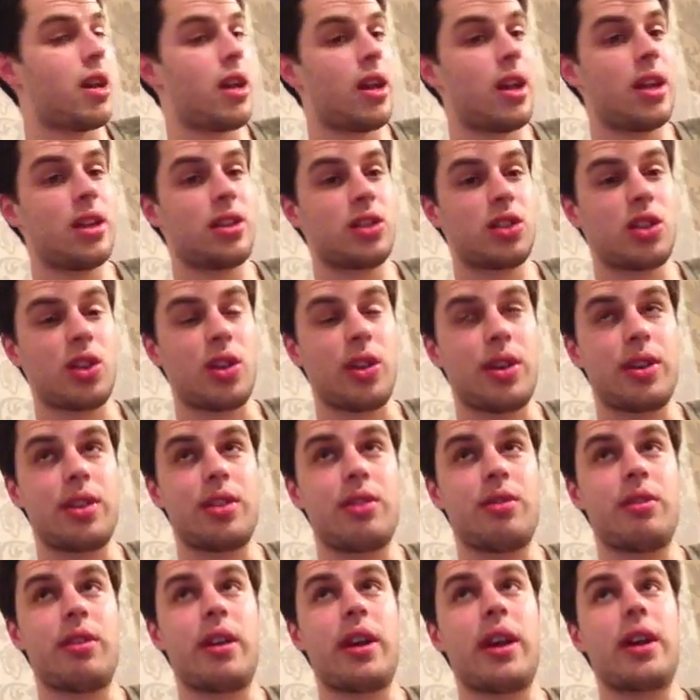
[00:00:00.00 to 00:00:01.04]
Inside the
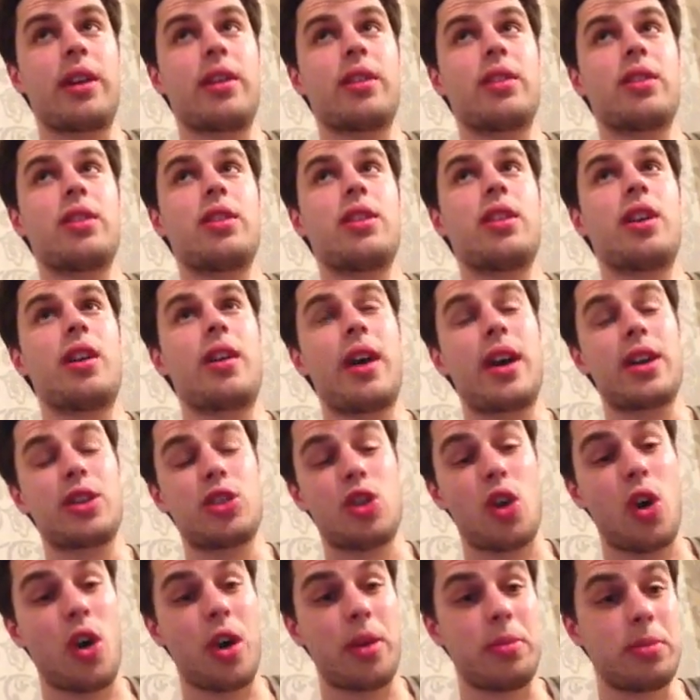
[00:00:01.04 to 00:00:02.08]
ring, at
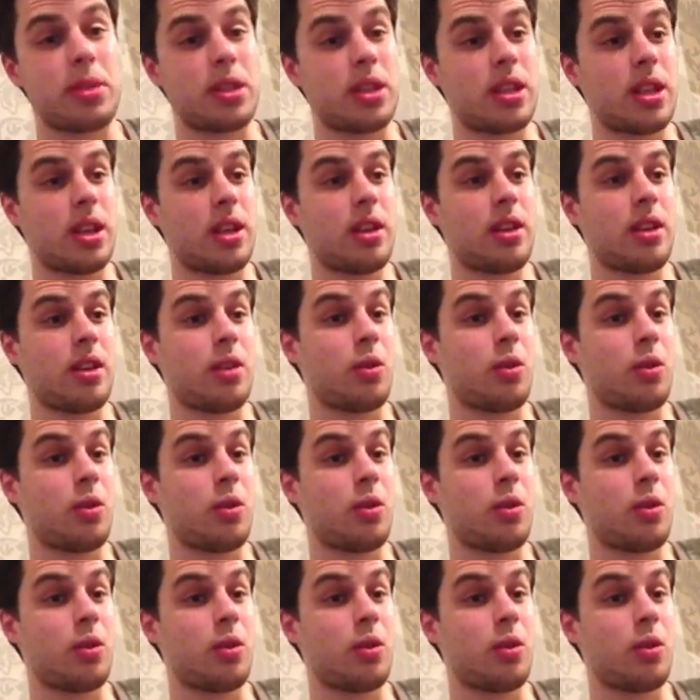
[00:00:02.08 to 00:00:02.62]
times,